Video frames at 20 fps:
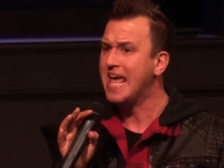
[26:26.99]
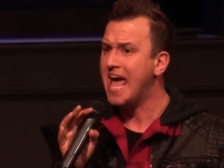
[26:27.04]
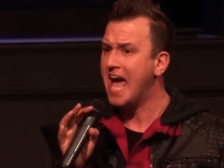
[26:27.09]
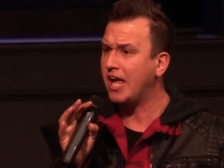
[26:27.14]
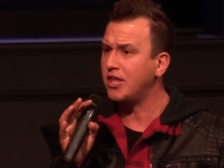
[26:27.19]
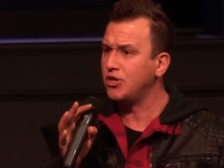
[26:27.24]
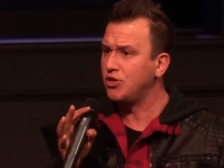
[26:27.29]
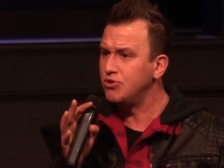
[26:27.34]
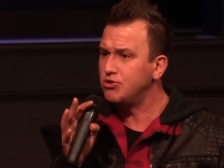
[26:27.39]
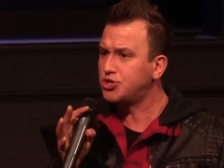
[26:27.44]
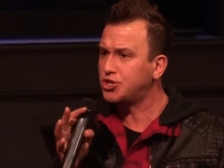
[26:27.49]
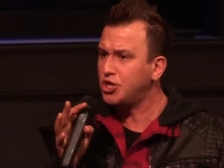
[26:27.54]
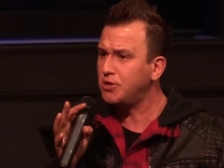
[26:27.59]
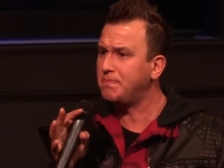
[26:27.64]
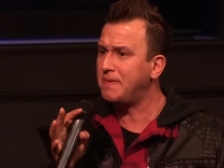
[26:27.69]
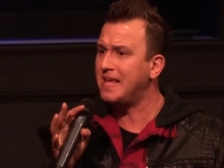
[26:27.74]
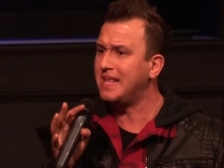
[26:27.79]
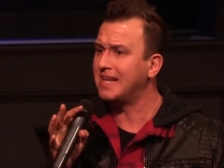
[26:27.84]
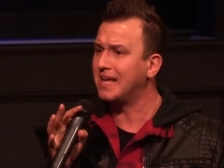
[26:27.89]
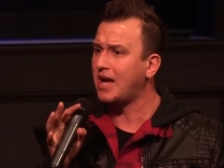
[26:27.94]
And you should
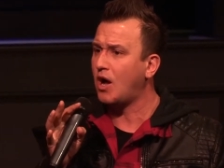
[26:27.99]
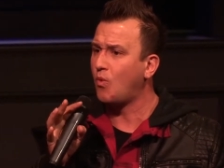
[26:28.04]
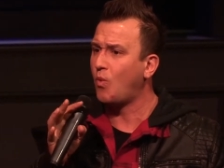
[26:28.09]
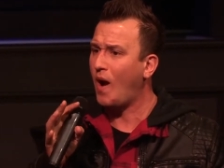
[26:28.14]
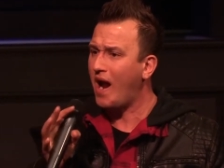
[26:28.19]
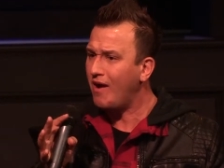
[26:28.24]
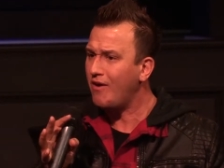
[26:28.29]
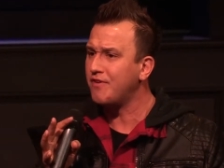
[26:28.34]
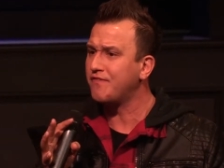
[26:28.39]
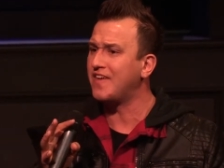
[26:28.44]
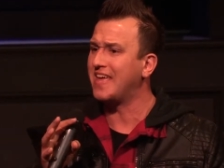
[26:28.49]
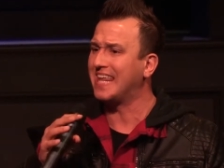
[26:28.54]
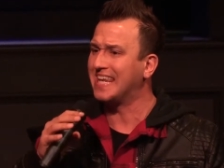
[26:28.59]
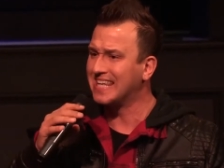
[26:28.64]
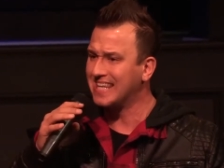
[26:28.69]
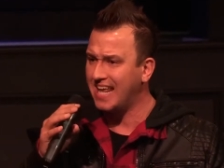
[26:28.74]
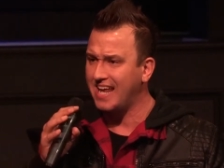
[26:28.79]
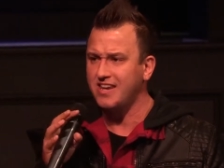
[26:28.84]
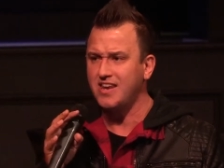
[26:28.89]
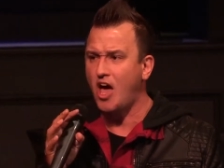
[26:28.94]
be aware of it. And,
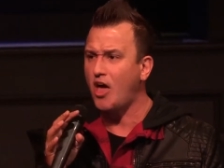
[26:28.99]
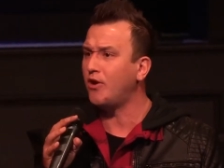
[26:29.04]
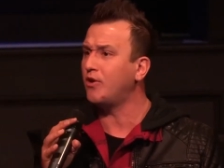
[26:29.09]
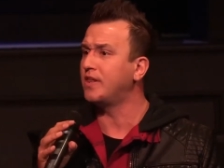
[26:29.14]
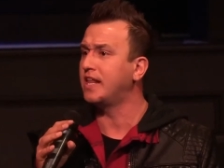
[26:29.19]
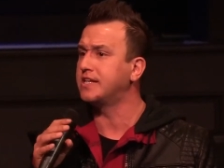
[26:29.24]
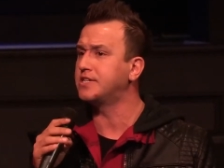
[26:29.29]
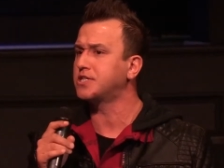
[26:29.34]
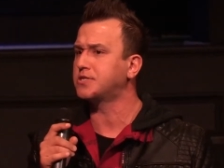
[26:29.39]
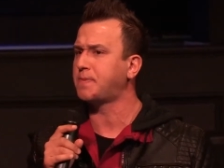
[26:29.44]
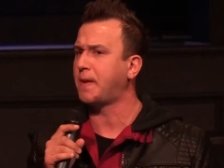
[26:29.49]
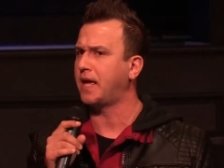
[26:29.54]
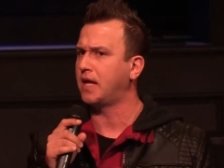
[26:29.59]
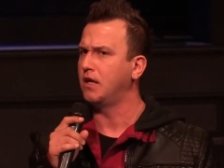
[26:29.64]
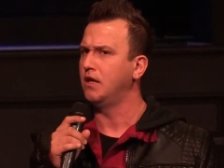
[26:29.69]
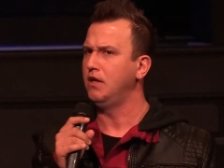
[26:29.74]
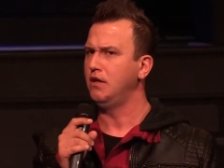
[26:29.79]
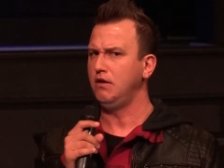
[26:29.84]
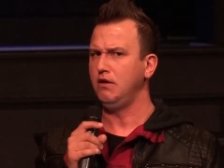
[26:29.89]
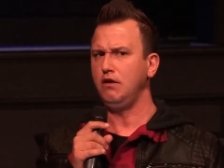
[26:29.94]
and not only just like,
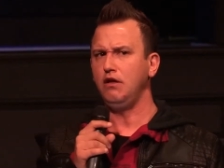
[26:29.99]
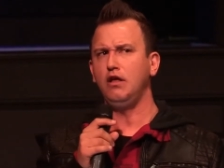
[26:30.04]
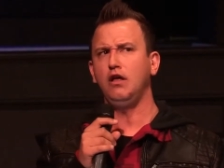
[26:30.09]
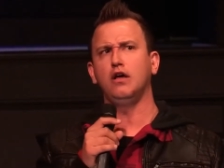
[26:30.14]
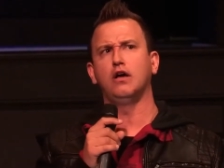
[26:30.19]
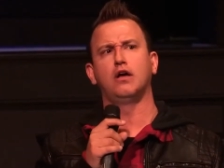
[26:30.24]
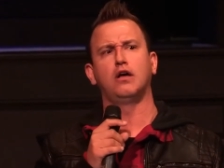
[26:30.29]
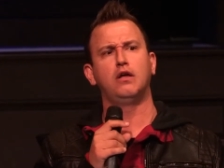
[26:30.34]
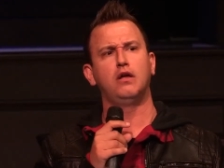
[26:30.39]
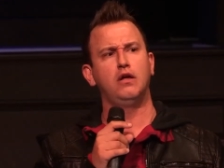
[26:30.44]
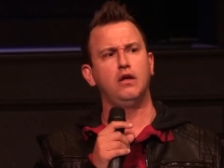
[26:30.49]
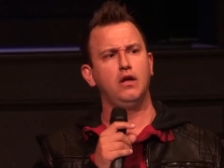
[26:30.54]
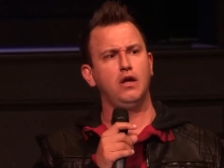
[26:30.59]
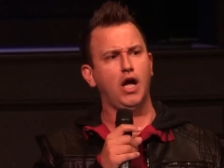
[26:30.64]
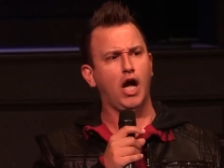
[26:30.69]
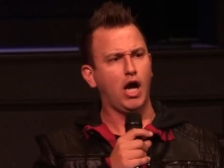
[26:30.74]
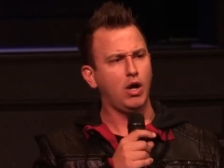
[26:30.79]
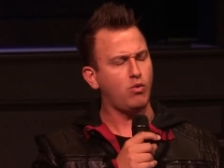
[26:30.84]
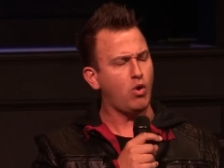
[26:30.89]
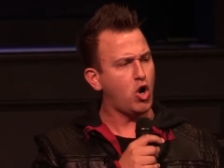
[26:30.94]
huh,
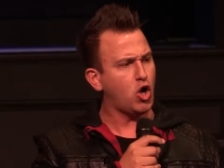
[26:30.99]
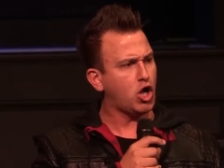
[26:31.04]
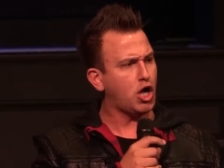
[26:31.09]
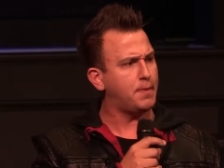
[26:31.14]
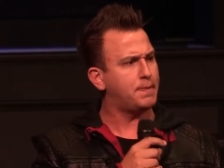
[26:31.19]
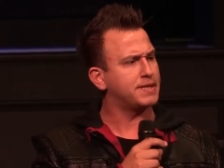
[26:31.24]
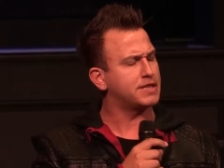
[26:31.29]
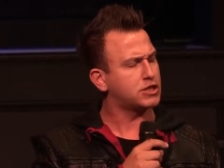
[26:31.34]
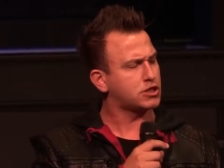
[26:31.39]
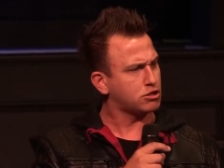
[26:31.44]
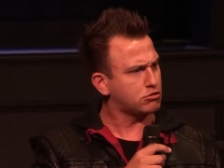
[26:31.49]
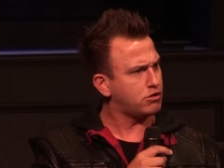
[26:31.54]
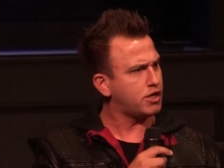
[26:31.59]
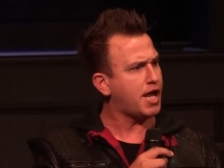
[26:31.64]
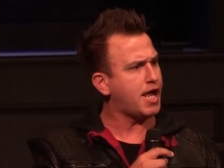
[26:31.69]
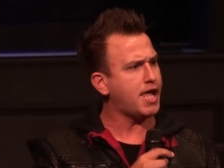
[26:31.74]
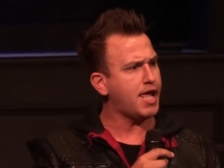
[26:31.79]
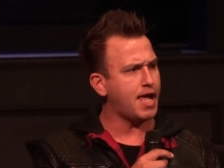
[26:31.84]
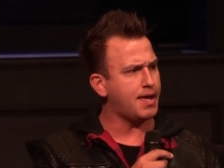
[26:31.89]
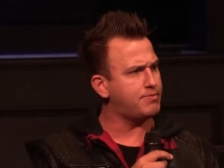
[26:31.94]
I woke up at 3
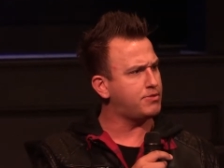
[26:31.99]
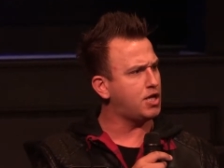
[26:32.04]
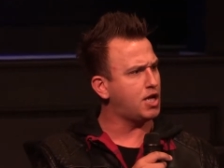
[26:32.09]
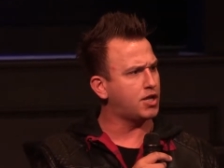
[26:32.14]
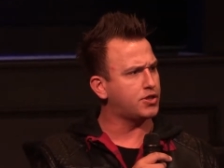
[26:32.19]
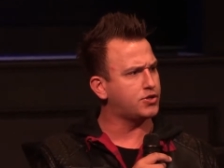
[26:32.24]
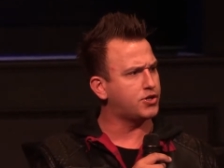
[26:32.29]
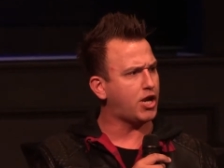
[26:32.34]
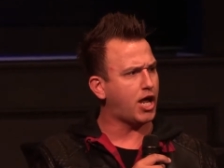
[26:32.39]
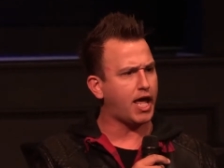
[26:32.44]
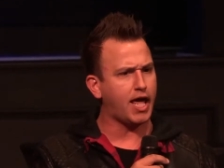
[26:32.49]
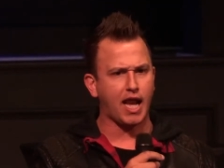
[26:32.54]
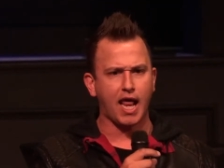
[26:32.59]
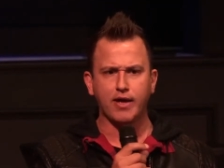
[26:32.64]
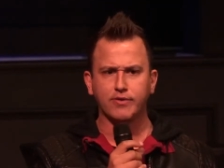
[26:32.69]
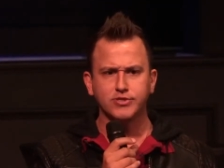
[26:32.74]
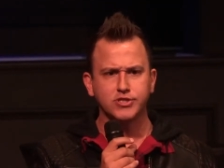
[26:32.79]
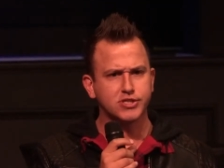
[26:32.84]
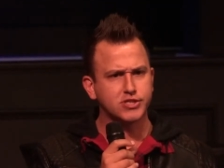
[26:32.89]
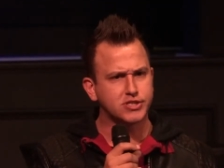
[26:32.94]
a.m. the other day and I
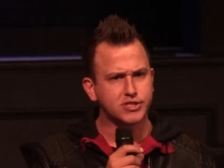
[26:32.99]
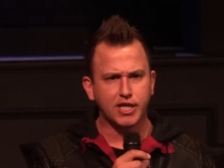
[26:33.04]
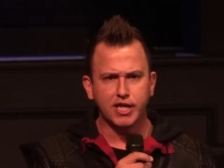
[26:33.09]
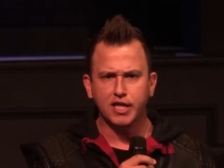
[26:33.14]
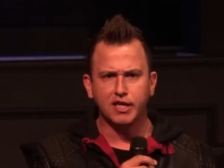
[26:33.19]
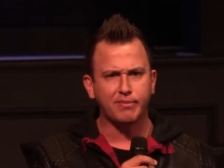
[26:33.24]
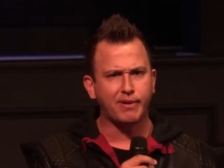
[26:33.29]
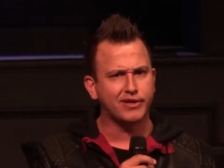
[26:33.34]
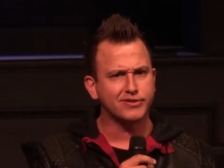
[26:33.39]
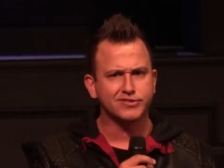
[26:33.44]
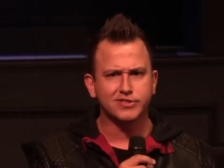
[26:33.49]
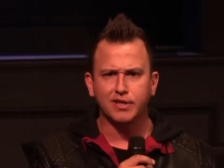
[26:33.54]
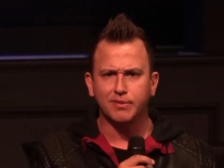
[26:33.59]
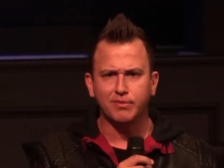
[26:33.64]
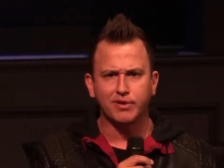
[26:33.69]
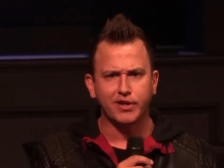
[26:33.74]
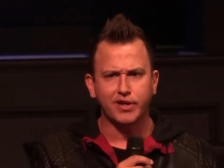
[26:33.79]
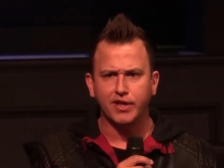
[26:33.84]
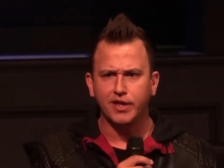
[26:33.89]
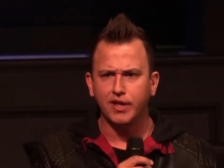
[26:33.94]
was just thinking about
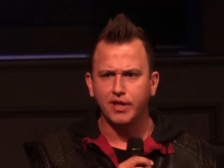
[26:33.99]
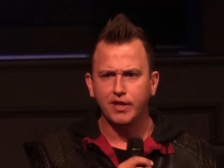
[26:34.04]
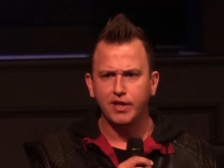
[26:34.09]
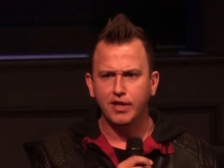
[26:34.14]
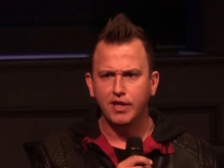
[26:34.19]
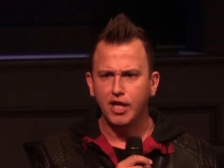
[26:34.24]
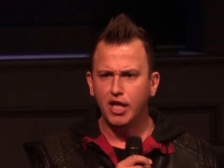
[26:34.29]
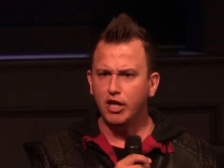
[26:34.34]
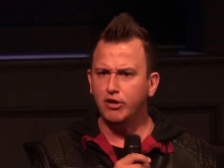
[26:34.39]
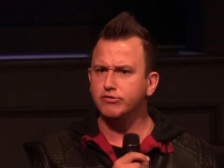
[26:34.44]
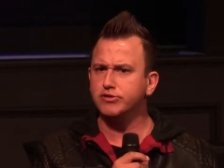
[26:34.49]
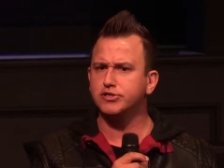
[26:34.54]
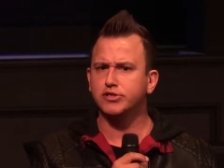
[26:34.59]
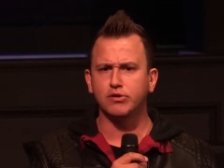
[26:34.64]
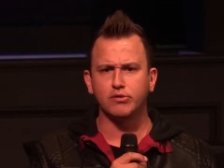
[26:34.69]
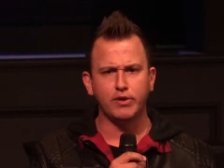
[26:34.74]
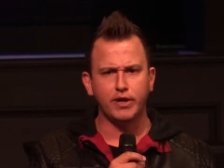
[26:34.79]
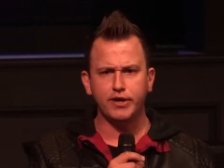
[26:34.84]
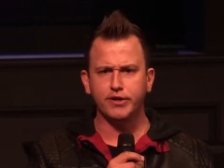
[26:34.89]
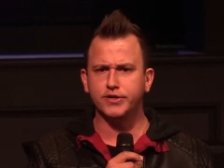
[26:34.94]
somebody. It was the
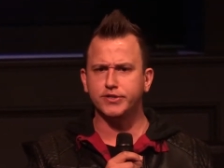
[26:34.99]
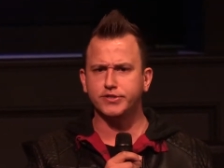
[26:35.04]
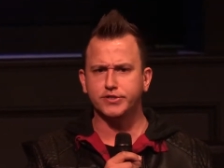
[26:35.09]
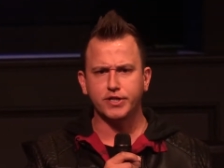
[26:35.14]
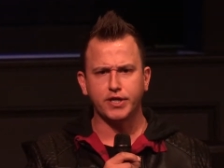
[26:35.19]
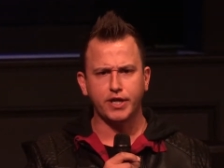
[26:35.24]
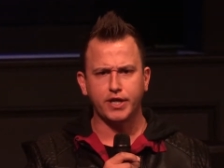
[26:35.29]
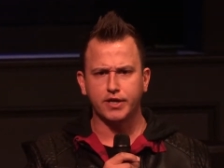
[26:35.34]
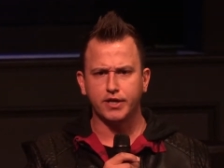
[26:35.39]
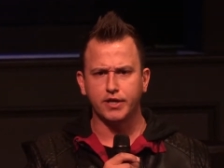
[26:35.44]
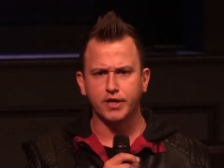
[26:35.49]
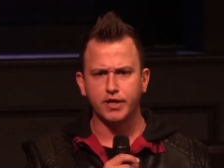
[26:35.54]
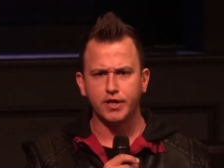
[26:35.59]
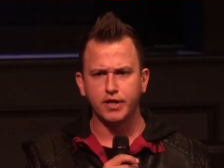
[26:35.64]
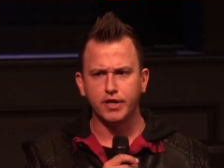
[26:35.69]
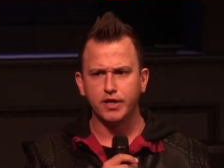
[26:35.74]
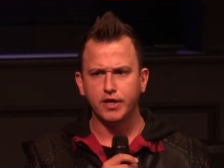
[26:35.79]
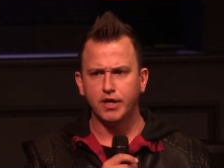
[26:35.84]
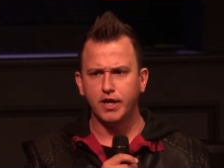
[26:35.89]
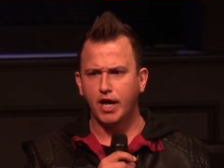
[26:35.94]
weirdest thing.
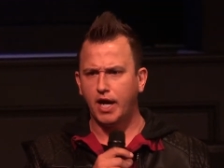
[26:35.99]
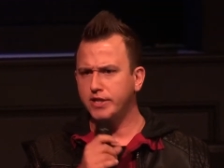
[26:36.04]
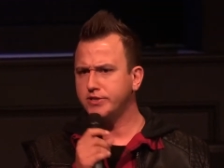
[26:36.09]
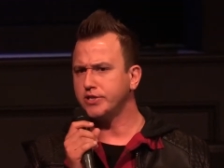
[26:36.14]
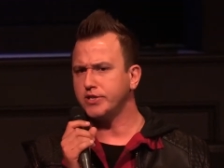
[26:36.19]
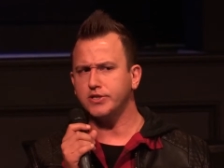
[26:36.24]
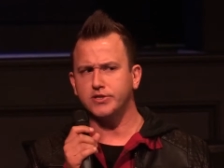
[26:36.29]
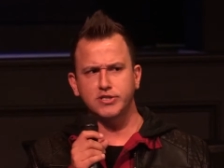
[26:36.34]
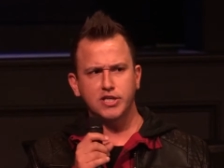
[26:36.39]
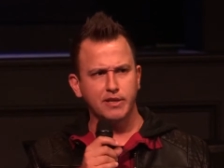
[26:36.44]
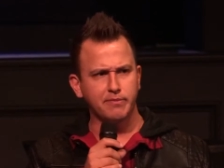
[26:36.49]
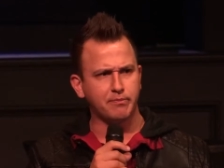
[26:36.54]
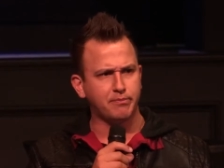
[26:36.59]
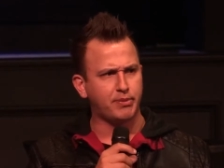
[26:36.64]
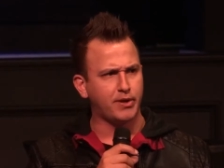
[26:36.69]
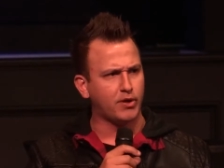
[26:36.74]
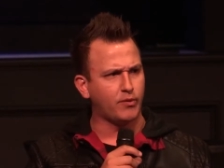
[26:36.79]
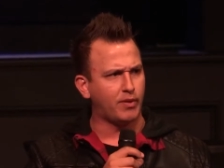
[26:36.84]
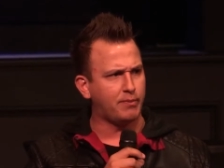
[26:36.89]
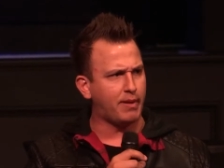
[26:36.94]
I took a sleeping
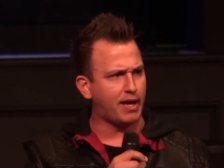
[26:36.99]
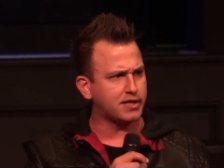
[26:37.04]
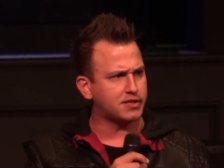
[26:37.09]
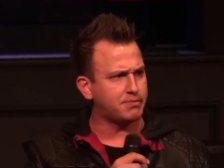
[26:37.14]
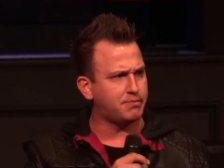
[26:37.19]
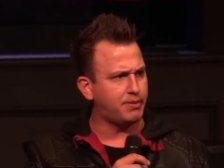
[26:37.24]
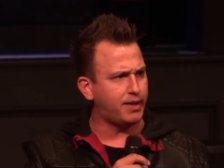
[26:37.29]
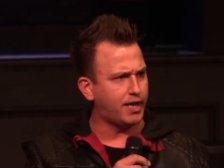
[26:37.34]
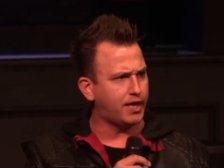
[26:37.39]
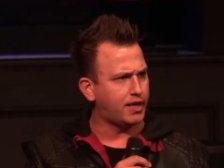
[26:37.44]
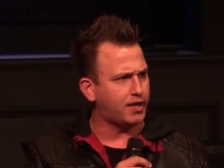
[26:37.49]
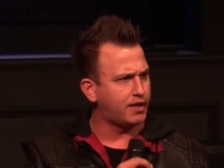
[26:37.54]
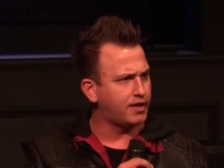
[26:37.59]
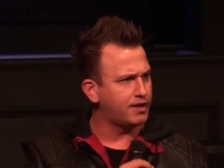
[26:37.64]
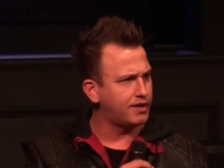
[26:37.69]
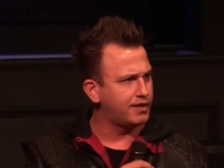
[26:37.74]
pill, went back to bed.